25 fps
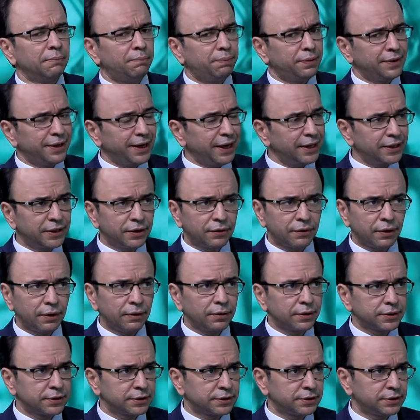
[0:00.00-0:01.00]
played their
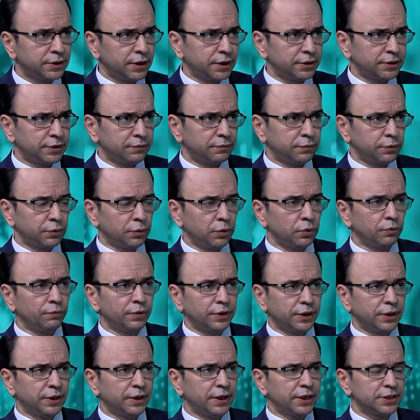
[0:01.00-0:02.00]
own constructive role
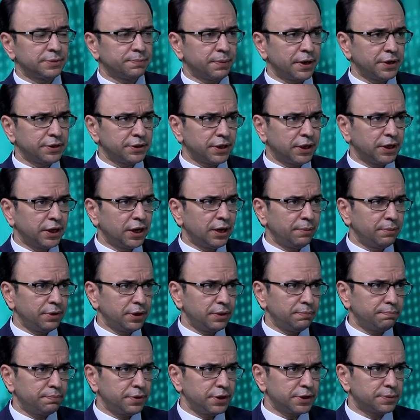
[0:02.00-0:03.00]
within the
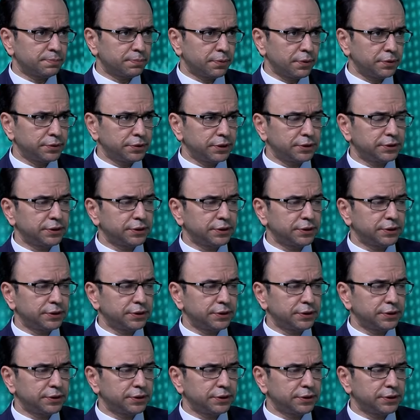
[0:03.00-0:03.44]
Azerbaijan-Armenian peace process.